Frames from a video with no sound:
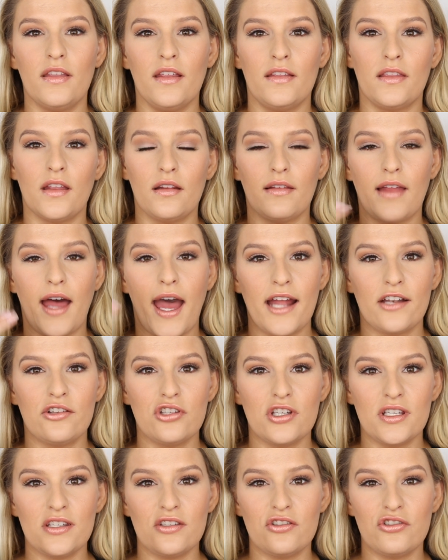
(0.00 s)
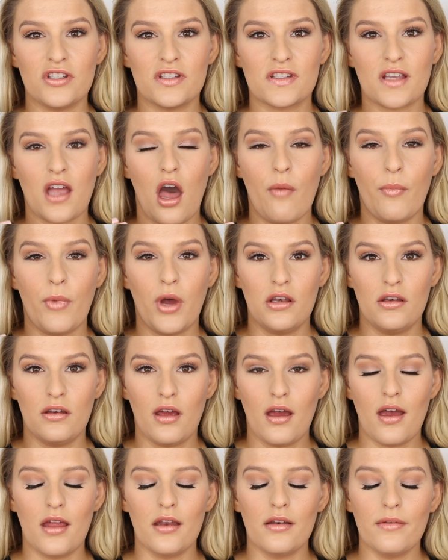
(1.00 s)
that the latches just come
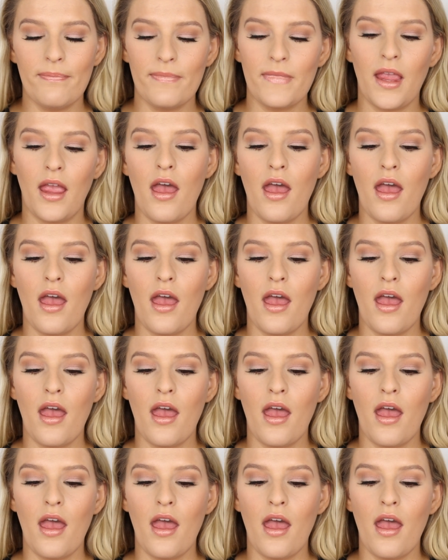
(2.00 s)
undone.